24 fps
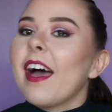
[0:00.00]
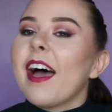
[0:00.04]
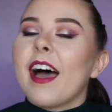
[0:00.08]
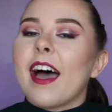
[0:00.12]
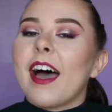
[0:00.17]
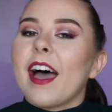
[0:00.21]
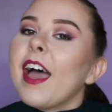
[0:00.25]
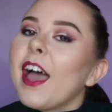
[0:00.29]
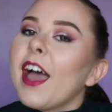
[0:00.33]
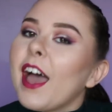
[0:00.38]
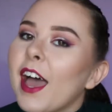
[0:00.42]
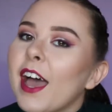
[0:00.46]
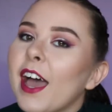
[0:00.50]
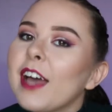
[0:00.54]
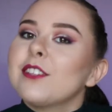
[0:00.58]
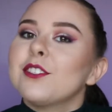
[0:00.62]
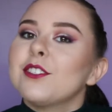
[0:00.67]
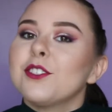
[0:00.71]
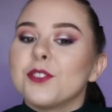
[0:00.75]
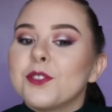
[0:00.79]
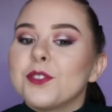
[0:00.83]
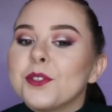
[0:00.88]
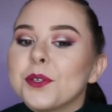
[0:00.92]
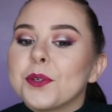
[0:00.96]
I had
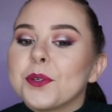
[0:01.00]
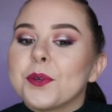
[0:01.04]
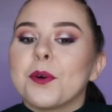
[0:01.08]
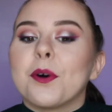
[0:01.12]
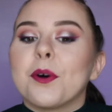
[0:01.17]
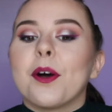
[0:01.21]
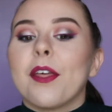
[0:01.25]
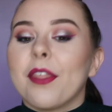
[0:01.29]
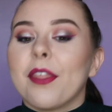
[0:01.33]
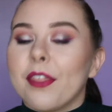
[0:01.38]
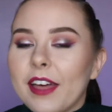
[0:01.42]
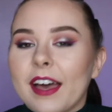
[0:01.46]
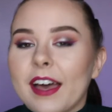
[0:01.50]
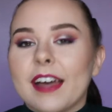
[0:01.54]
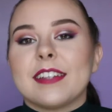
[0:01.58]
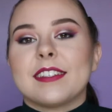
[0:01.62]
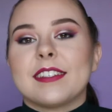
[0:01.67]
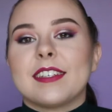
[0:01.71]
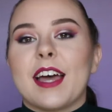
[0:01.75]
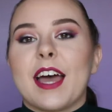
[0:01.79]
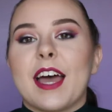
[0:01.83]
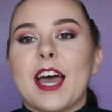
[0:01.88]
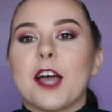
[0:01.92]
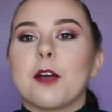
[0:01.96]
to do that
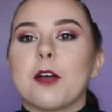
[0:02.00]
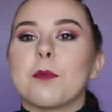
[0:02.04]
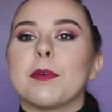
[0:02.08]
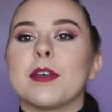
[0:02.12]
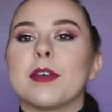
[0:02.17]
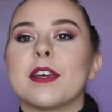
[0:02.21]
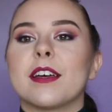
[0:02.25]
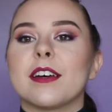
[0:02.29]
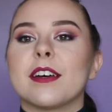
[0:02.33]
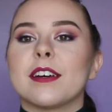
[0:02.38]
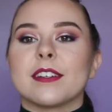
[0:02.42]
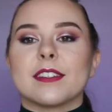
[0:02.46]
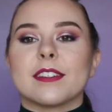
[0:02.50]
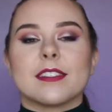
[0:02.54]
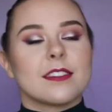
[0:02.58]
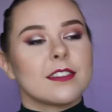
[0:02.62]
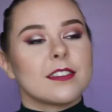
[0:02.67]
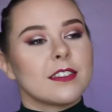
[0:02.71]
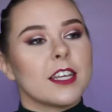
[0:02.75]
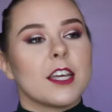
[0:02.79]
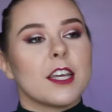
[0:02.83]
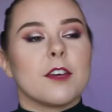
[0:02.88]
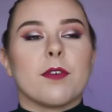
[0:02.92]
tag because